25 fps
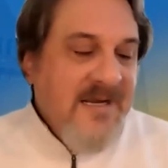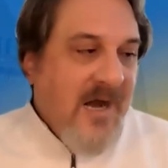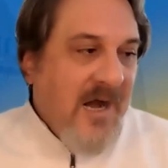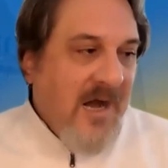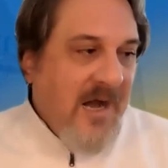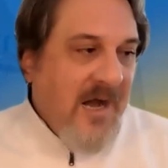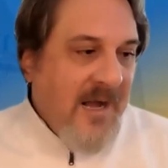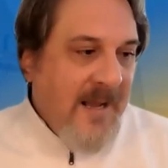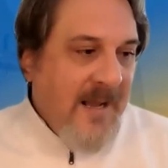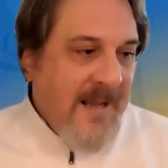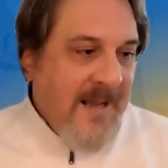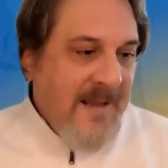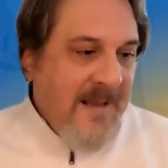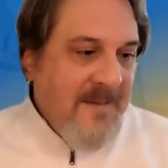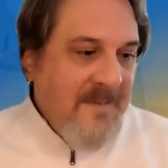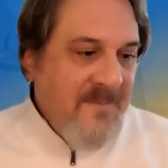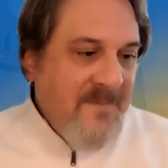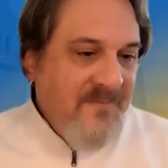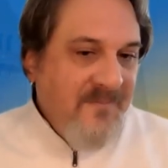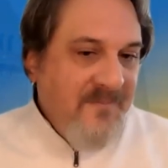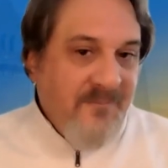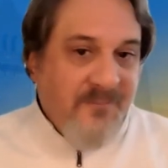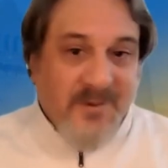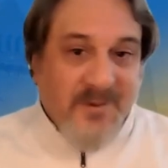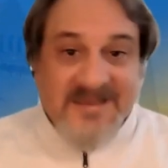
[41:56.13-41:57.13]

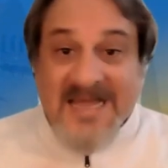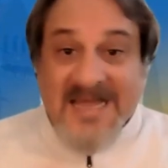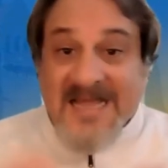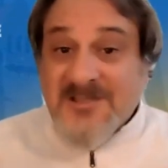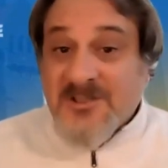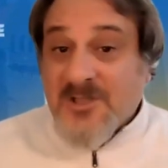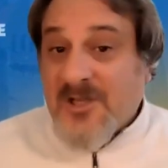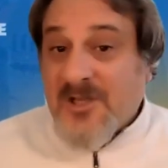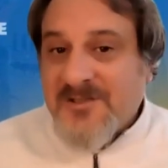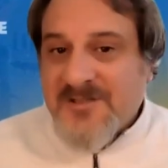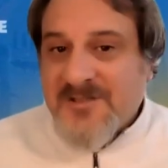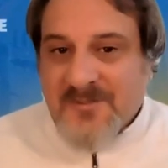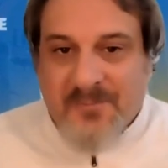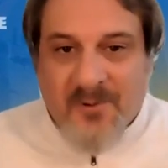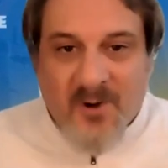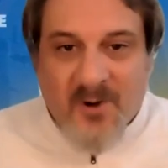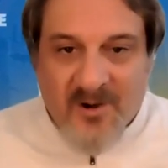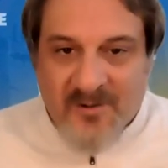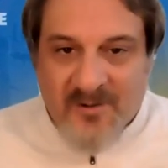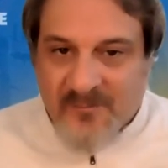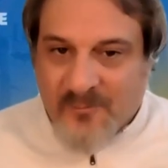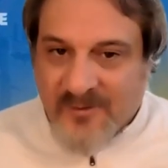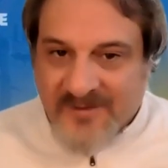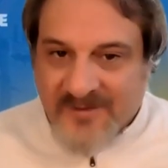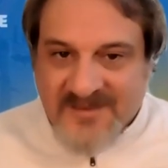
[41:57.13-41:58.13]
But that's also
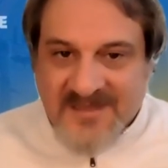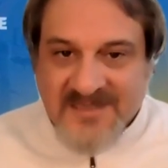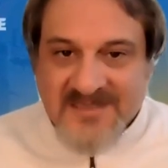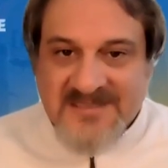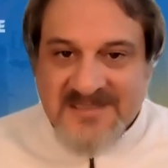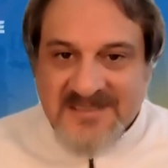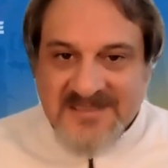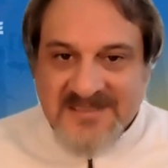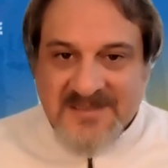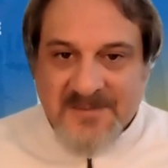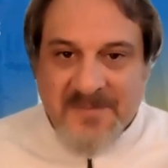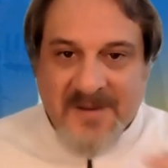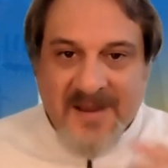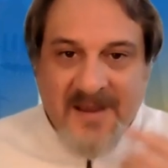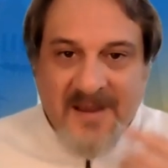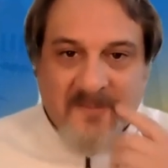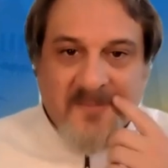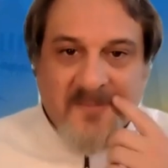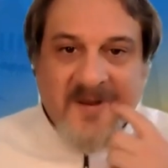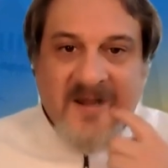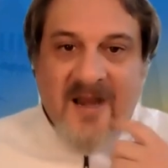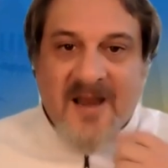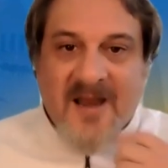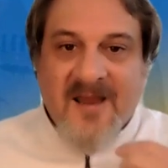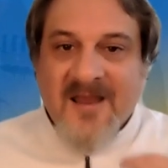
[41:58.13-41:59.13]
part what this is about.
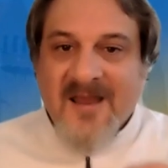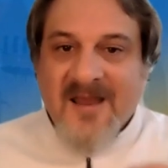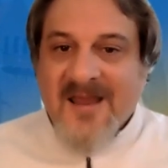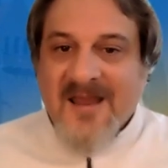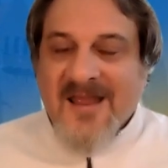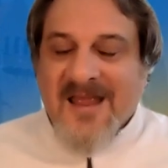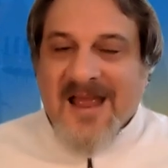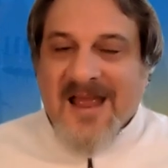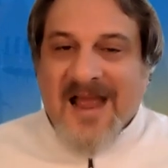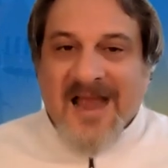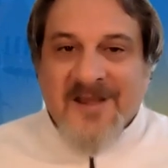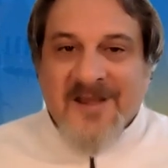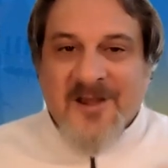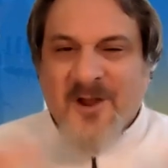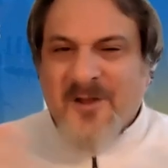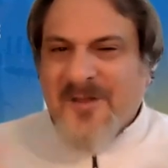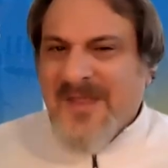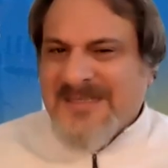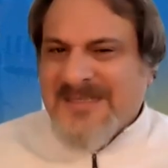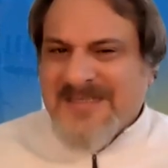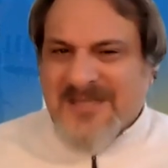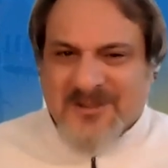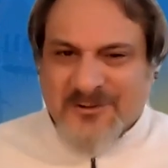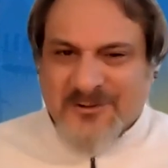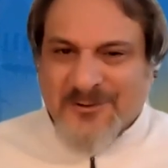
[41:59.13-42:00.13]
But I know
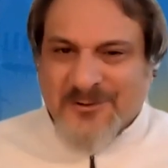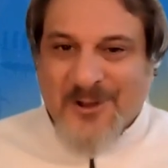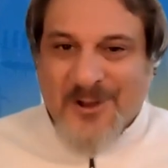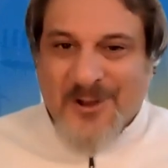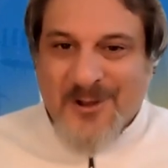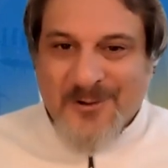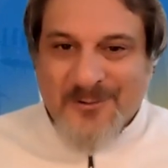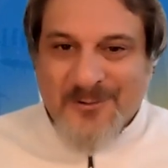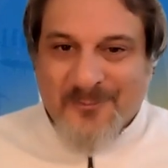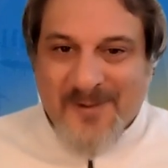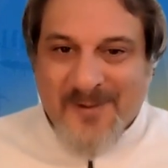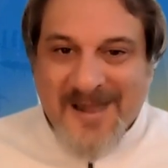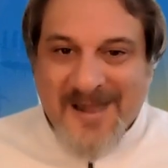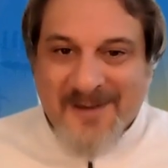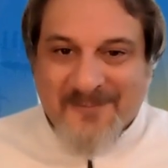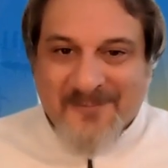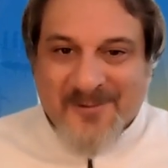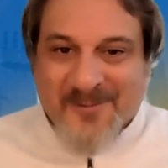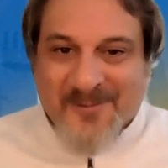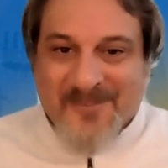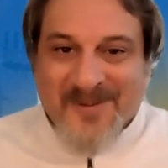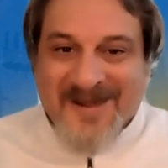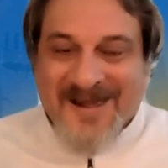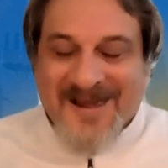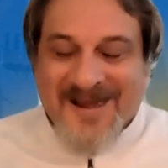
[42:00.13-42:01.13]
that's a long ramble,
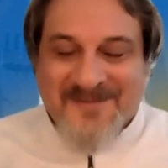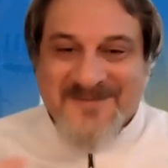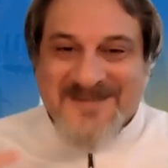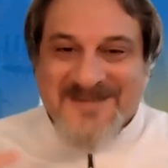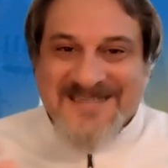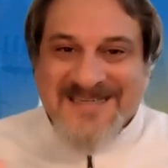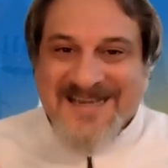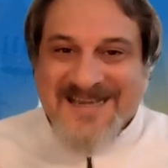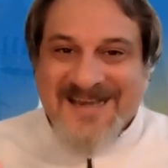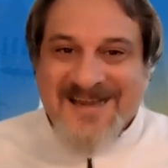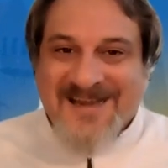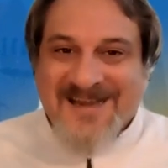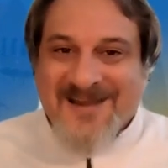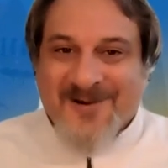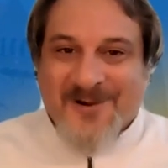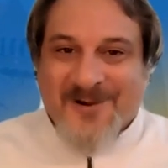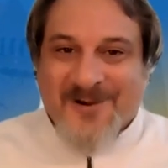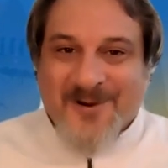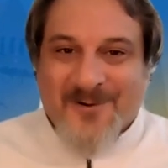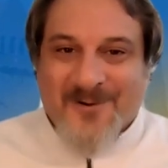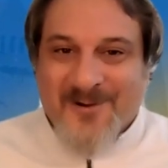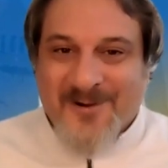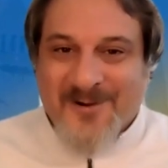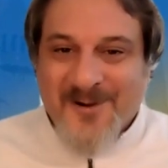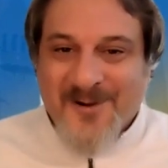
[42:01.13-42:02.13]
but I'm sitting here
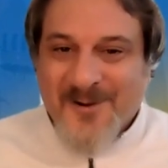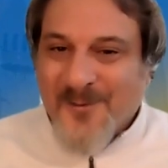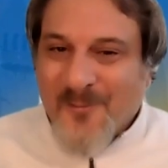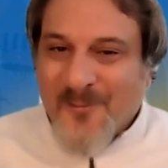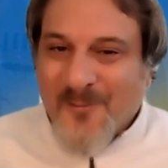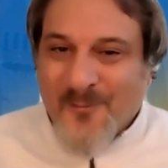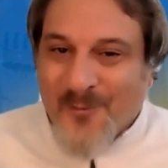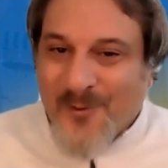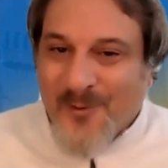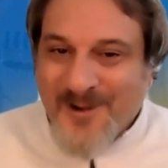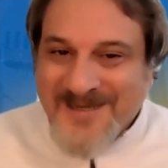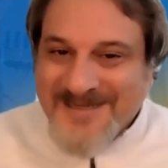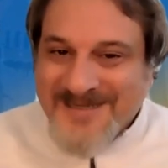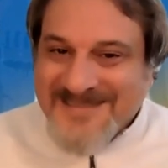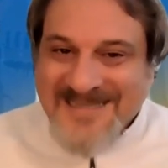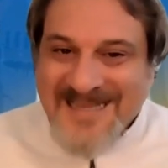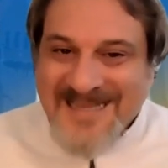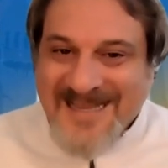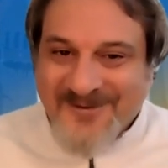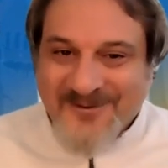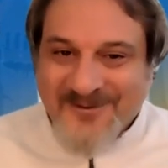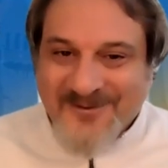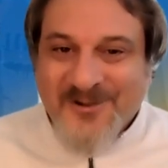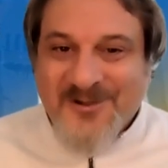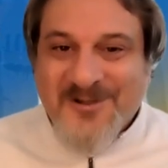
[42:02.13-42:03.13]
going, what does
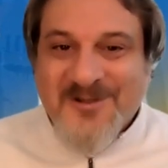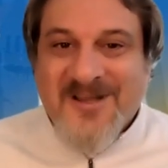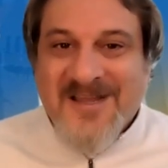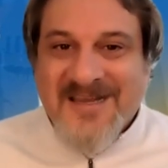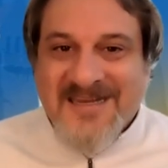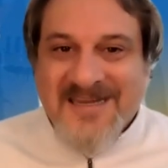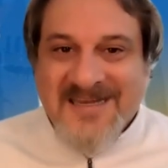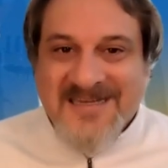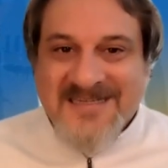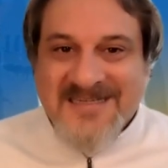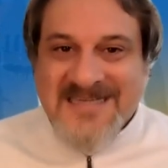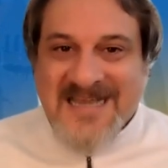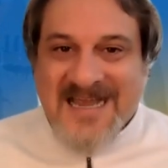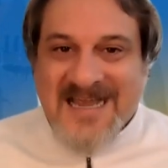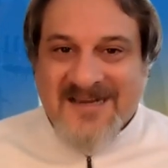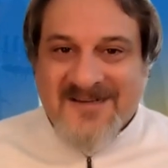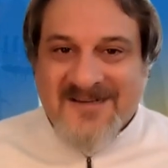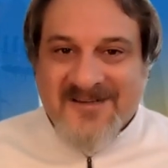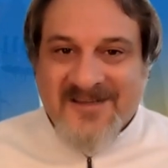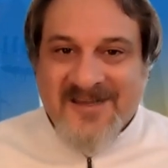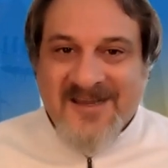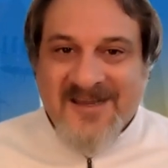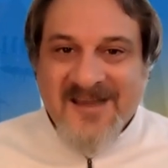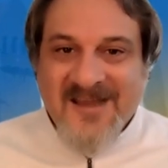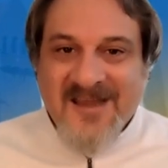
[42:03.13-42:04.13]
that look like exactly